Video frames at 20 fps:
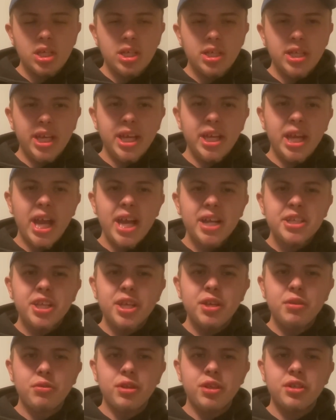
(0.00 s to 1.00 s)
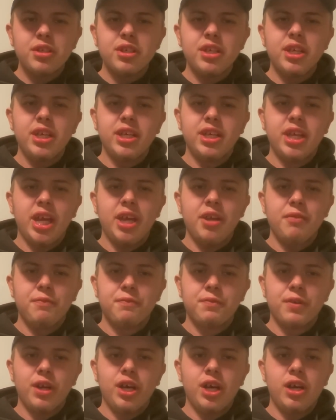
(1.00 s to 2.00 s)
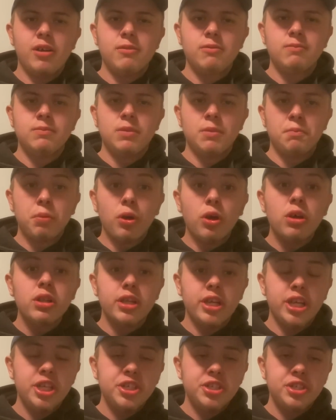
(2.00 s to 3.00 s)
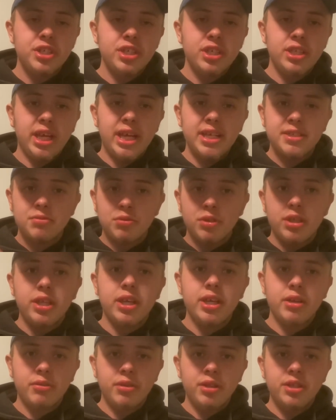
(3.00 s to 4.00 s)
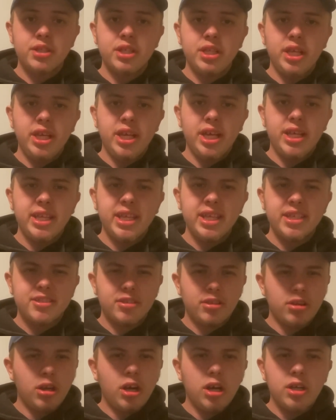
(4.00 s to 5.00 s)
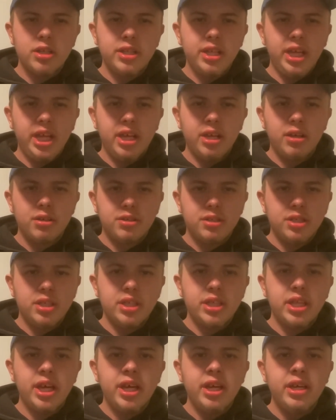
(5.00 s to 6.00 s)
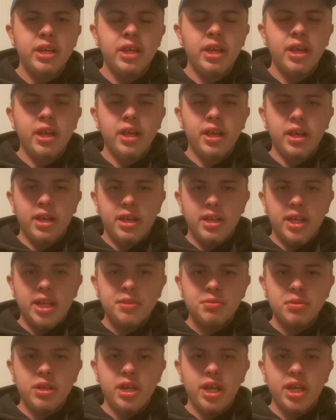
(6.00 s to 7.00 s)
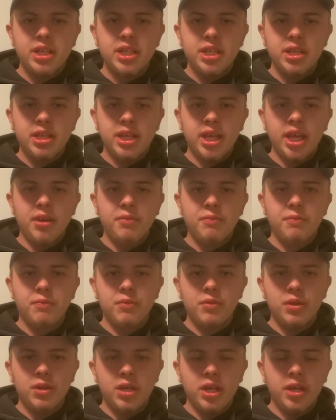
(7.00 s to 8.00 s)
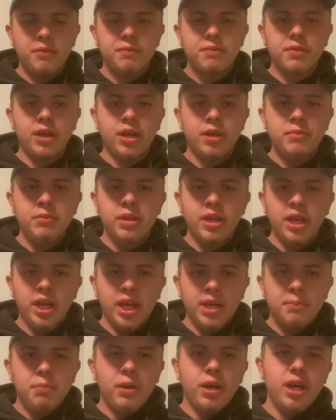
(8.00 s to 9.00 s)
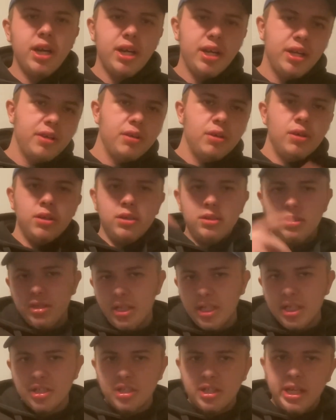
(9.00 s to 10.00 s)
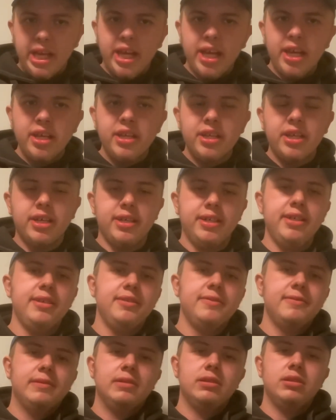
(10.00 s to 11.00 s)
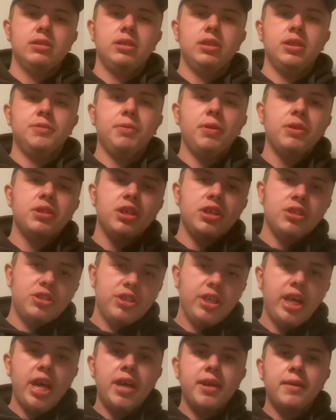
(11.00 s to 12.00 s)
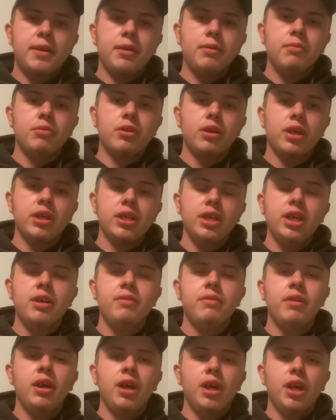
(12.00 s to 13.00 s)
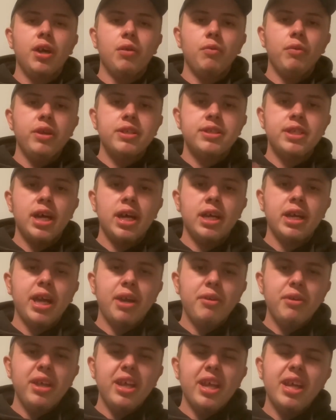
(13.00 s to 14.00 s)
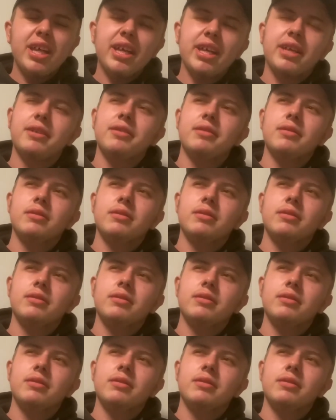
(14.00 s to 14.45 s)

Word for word: it actually originally came from Polish. That's where they originally. I think it's their holiday or something like that. That's where it actually came came from. But in Canada, especially in Chatham where I live, we set well, not like